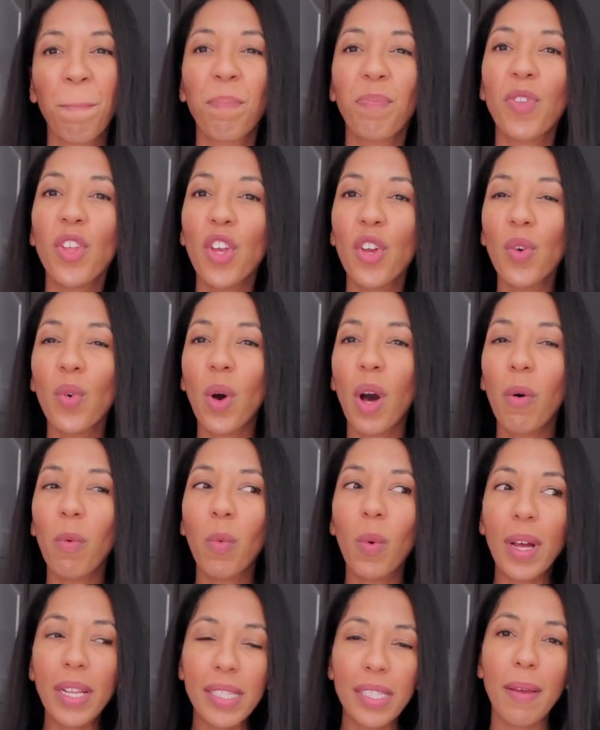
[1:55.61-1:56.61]
You
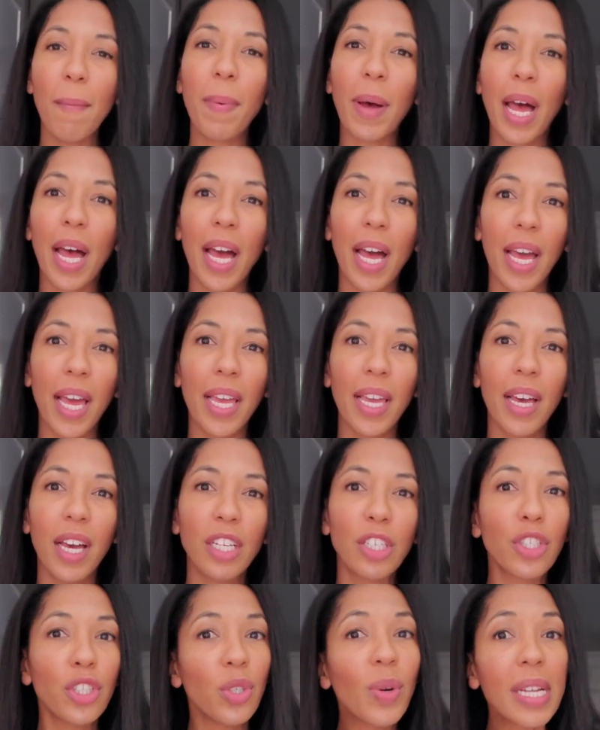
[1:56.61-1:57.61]
want to buy a
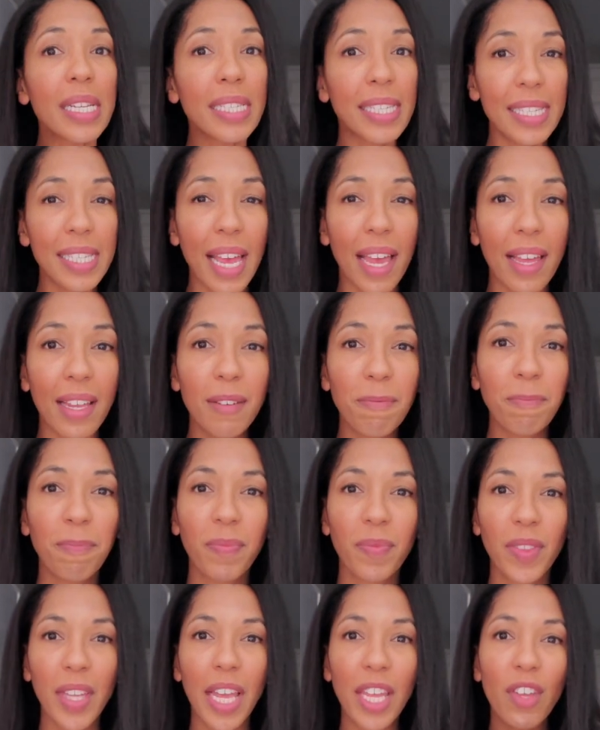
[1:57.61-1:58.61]
shoe instead
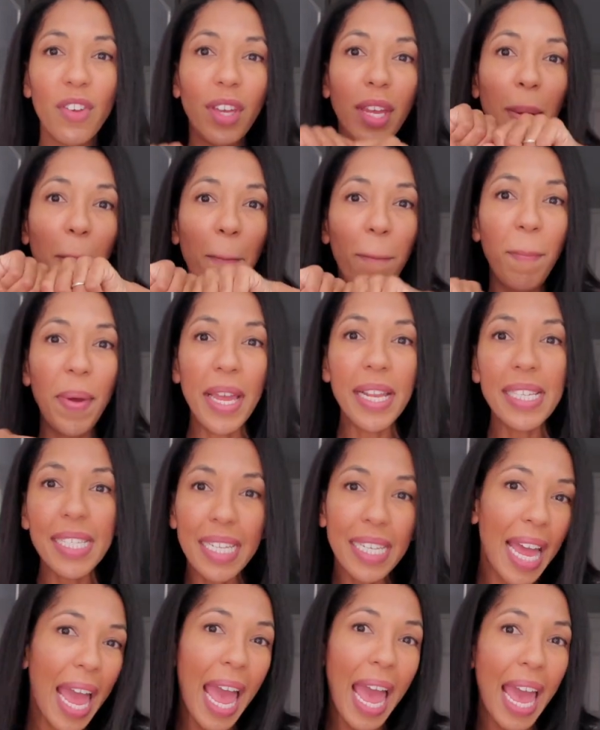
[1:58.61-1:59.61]
that you can bend
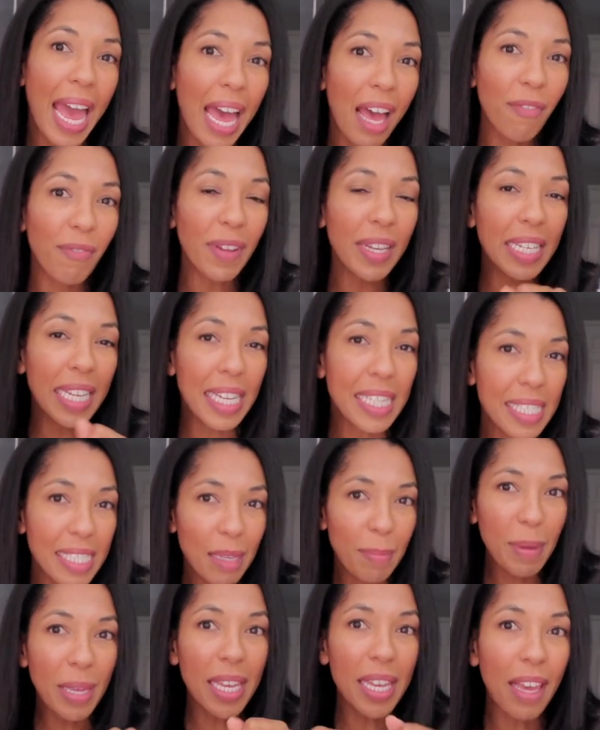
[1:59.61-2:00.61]
in half. It needs to
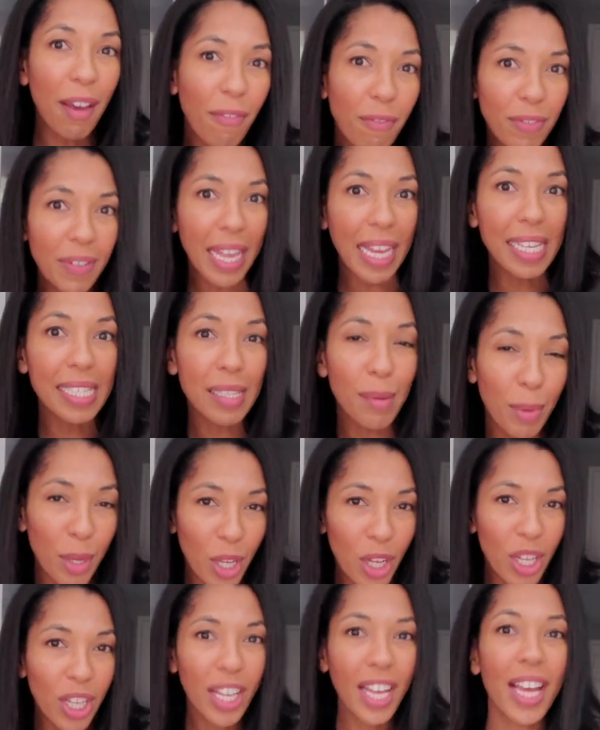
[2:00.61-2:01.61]
be
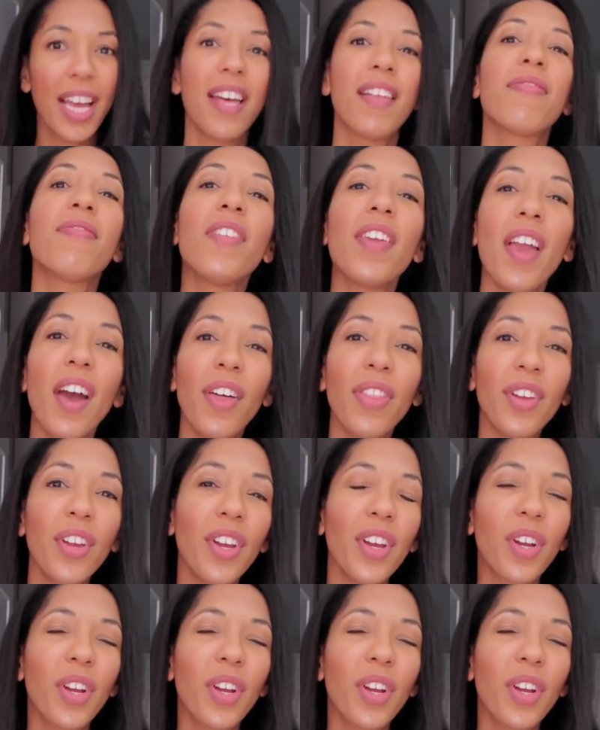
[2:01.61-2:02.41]
flexible. The other